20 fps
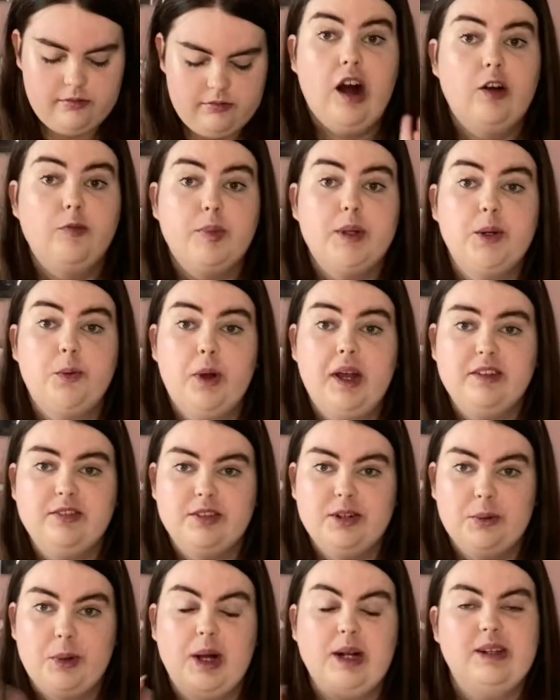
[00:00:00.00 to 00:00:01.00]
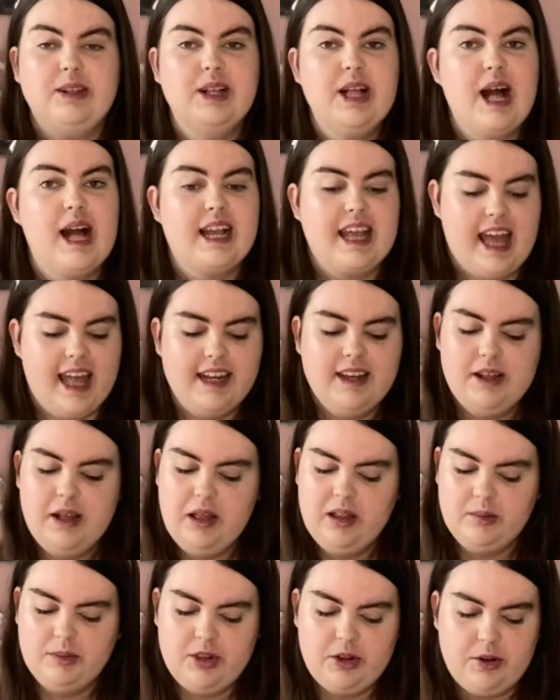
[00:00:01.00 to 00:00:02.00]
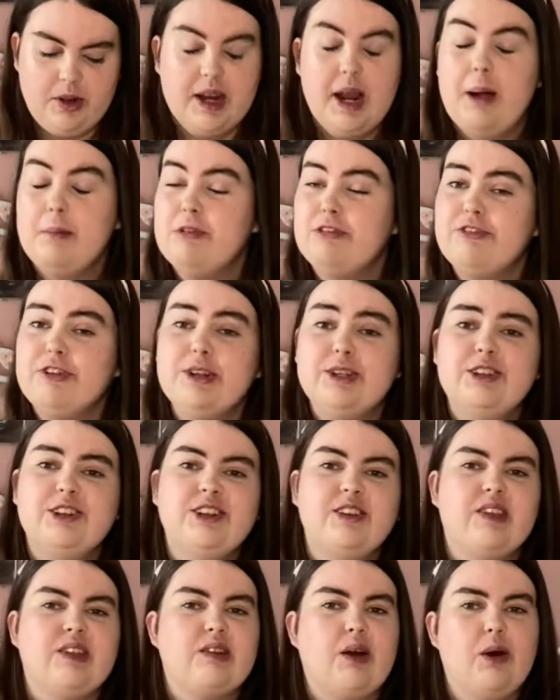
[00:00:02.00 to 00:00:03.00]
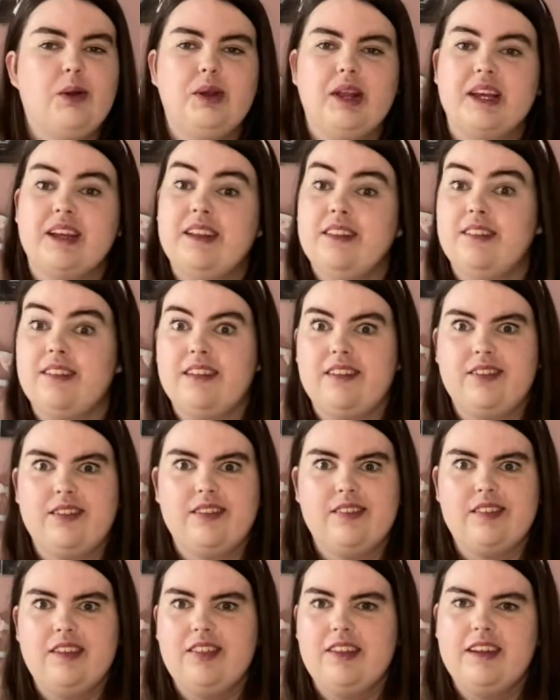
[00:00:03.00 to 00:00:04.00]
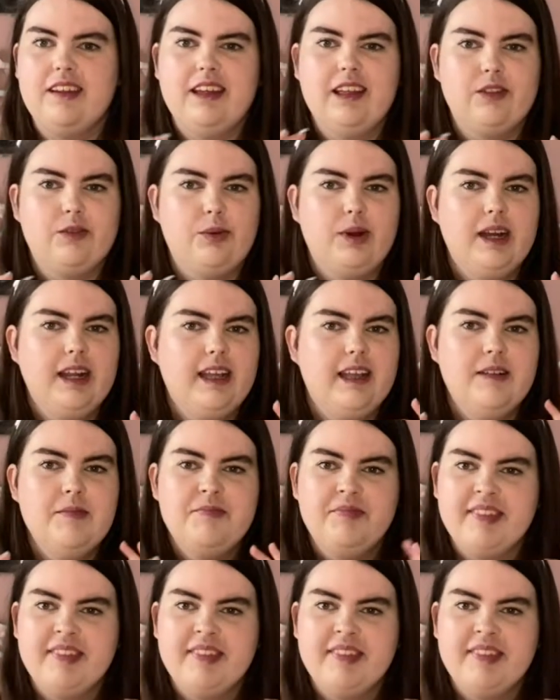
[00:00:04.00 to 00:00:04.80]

I've been away for a while. Again, I'm sorry. I'm not very good at this whole like consistency thing. It's really